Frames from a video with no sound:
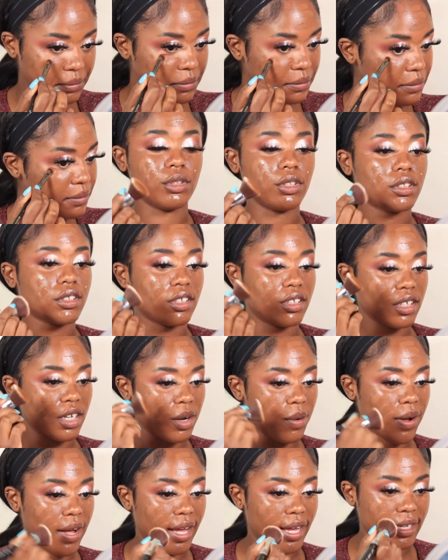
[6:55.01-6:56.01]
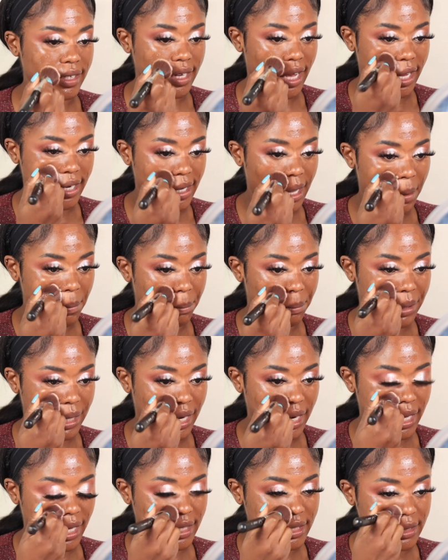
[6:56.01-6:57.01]
I'm just going to go ahead and
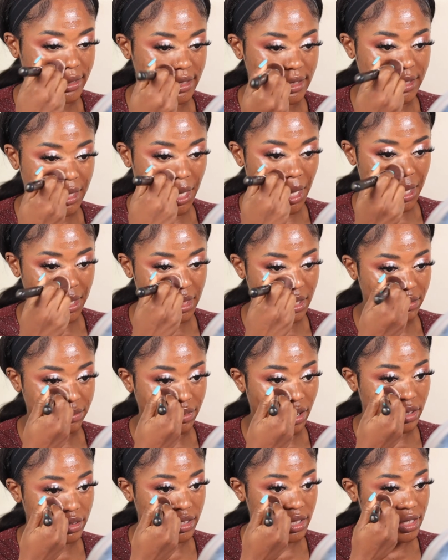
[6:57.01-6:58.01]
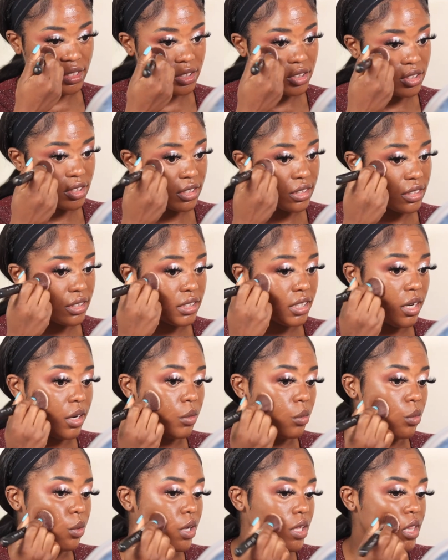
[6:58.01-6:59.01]
blend the foundation
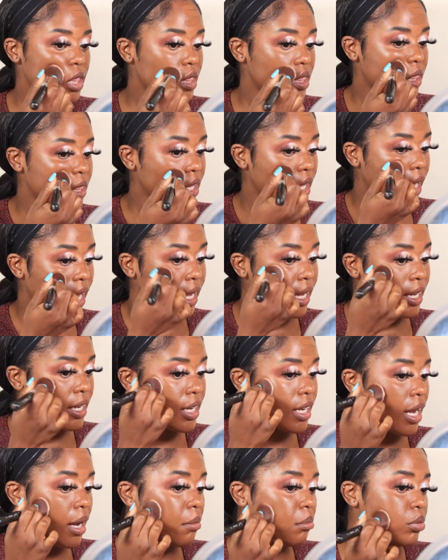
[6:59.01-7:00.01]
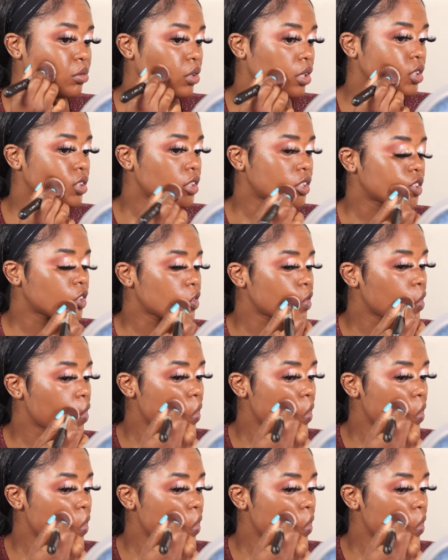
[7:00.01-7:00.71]
with a brush.